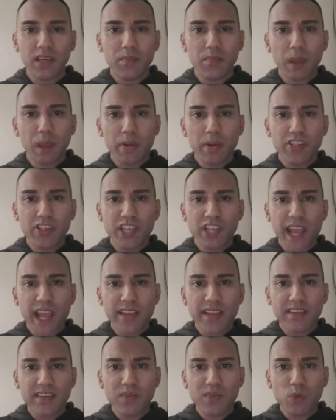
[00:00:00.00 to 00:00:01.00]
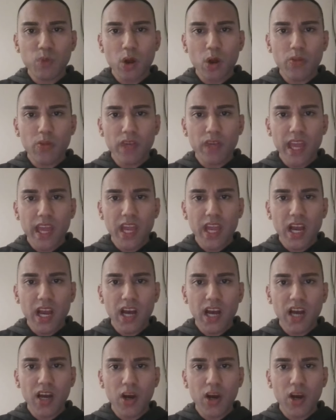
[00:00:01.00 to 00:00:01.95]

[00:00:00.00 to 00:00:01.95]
by projecting what they are